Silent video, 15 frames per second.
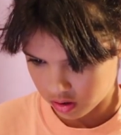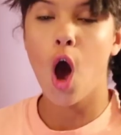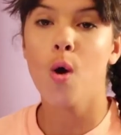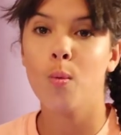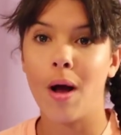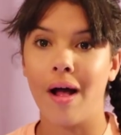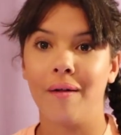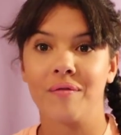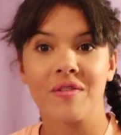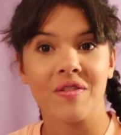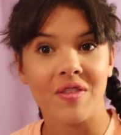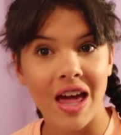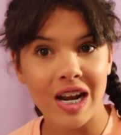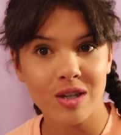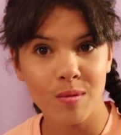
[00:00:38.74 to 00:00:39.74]
Oh, well,
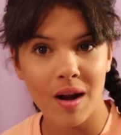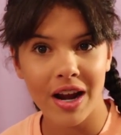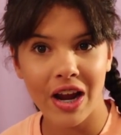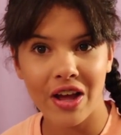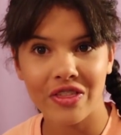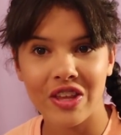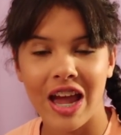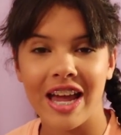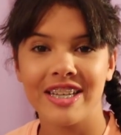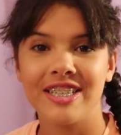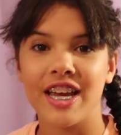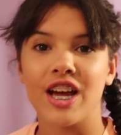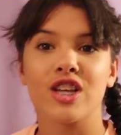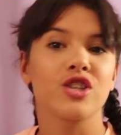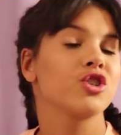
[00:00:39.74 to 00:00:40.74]
that is where I got the
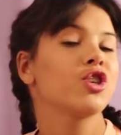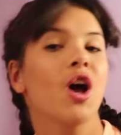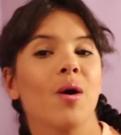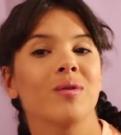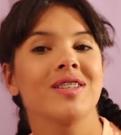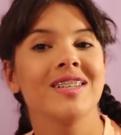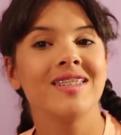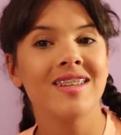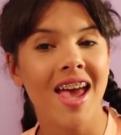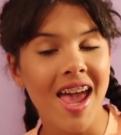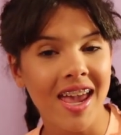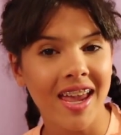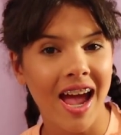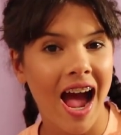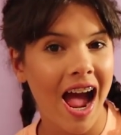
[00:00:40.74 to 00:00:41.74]
idea. So
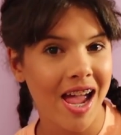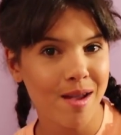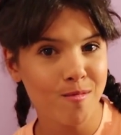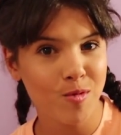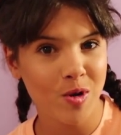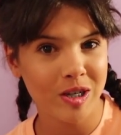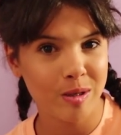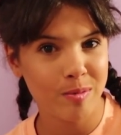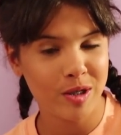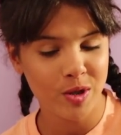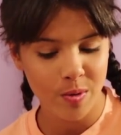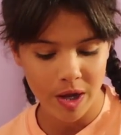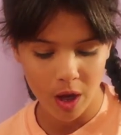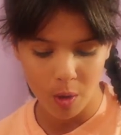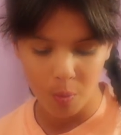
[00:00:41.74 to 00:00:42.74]
today I am going to be
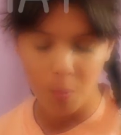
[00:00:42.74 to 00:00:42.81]
doing